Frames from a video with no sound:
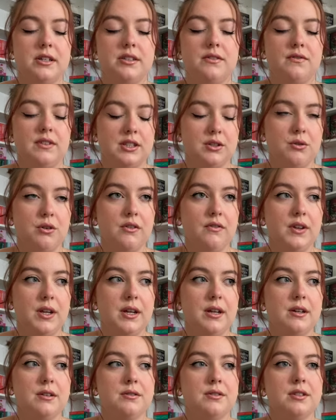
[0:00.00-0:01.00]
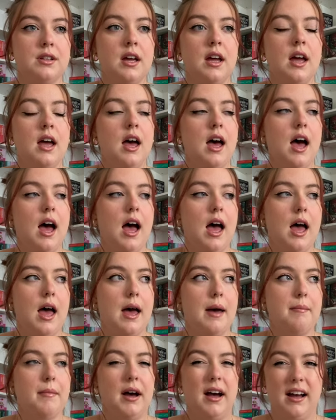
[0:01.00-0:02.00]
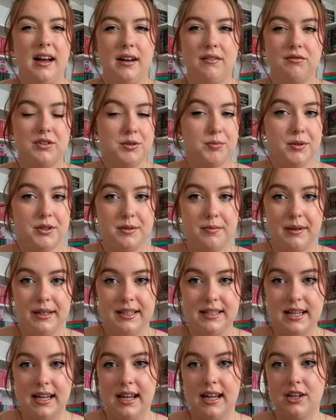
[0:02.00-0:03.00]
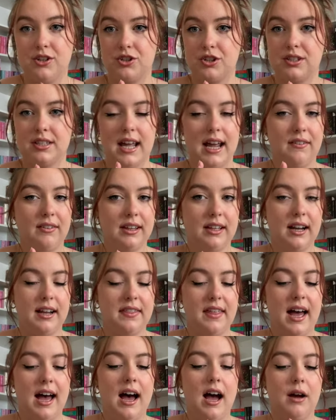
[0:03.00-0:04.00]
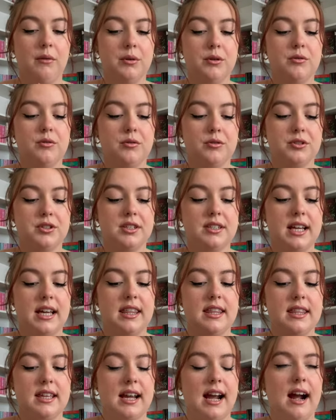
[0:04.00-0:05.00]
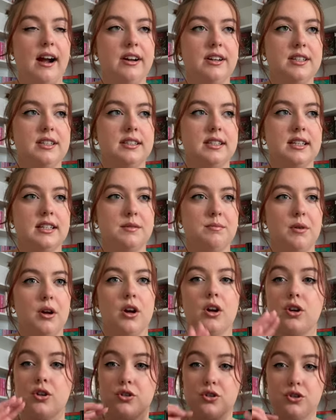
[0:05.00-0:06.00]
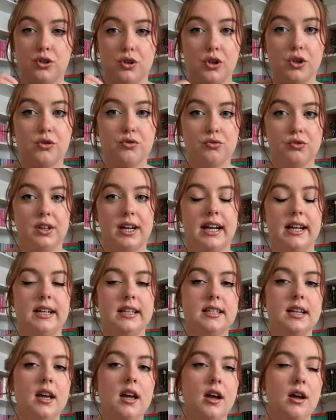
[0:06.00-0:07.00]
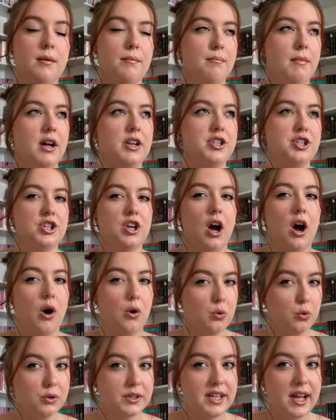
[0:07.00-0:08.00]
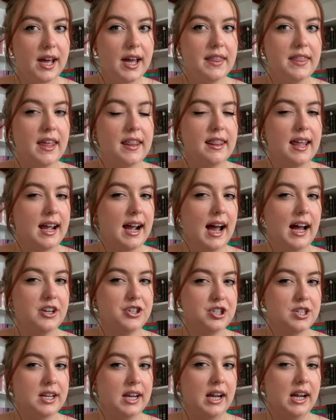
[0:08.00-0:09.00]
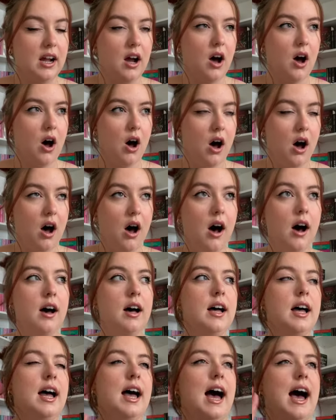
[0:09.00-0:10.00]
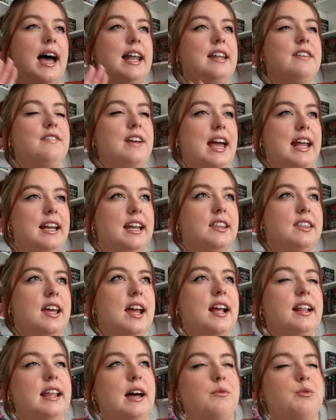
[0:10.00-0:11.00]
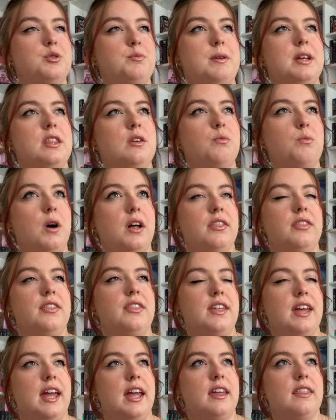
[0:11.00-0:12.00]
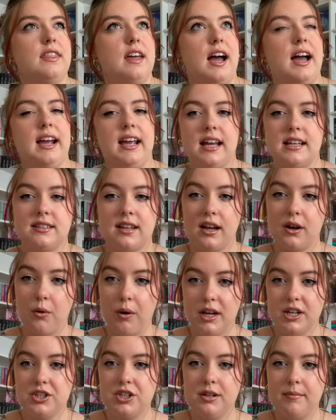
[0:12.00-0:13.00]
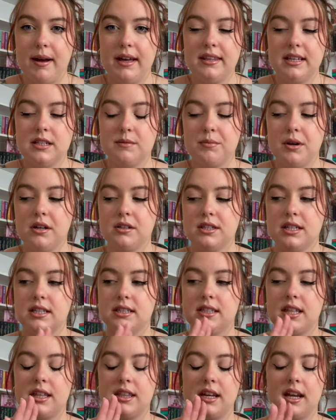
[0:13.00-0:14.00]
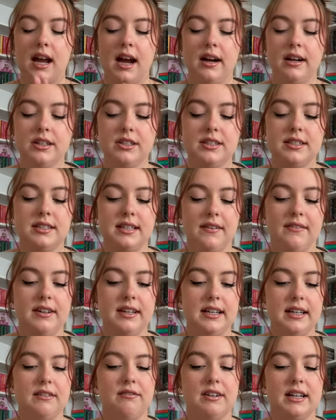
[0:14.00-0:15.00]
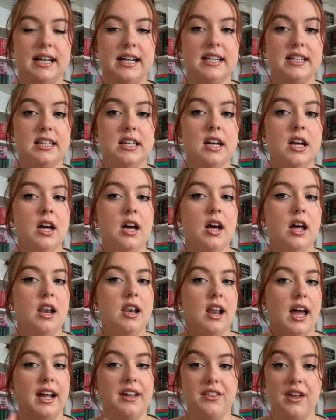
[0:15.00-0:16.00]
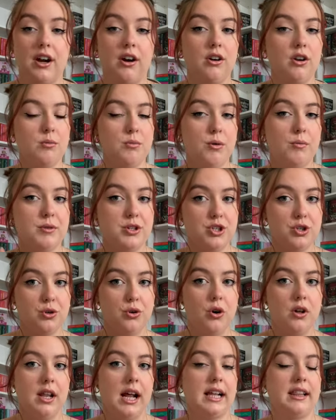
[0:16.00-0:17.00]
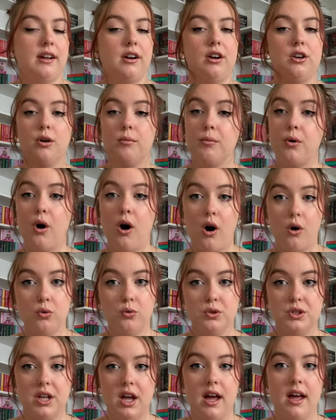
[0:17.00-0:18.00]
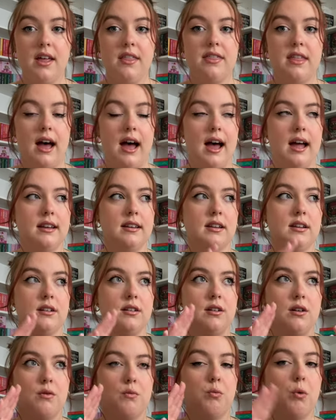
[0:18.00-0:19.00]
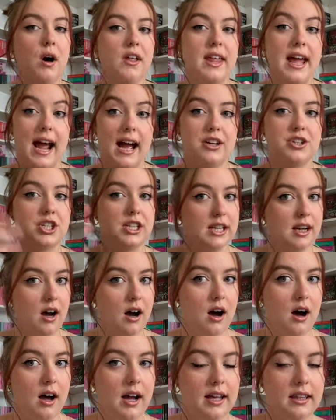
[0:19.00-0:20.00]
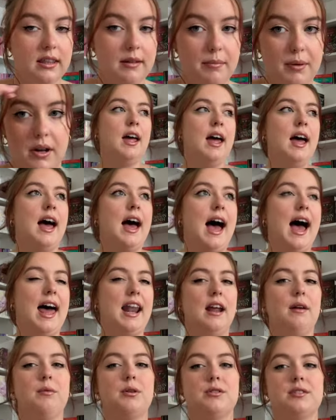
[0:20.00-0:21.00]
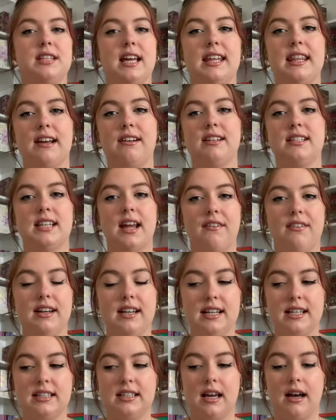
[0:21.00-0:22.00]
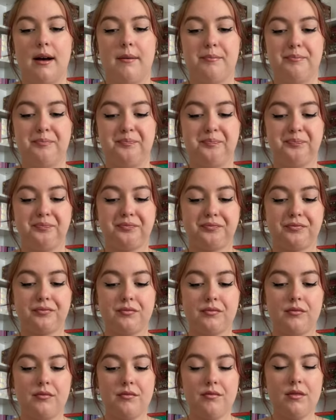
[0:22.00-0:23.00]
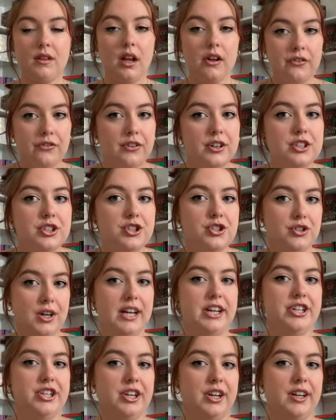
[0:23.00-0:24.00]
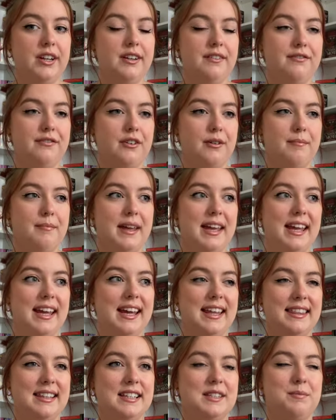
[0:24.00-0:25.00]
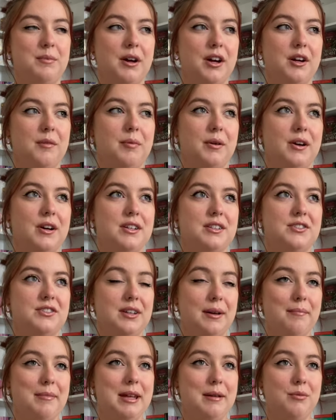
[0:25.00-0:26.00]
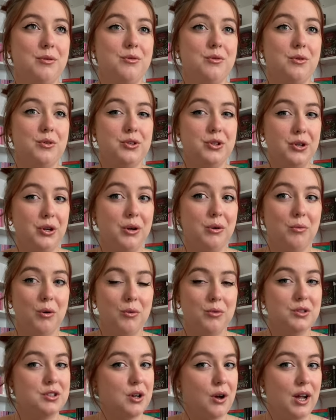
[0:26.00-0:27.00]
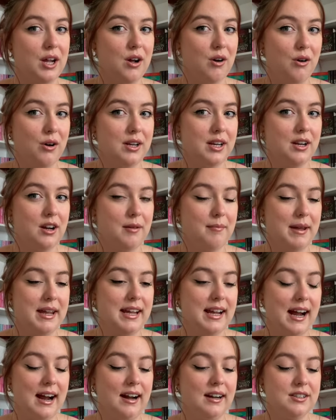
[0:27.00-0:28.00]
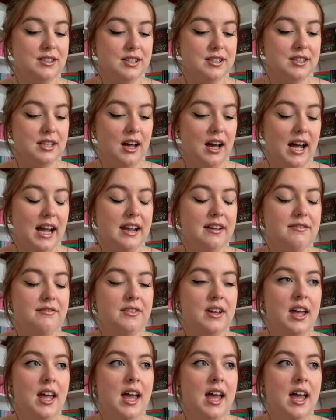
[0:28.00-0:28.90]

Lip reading: physical abuse, responsibility, and just everything like that. I will also say that the characters in this book do read much older than they actually are. And if anything, that would be the one thing that I guess I question about these books, is that the characters definitely read like they're a lot more mature, like they're a lot more older than what they actually are in the book. And I will say there is definitely some frustration from me in this book because some people knew what was going on in our main character's life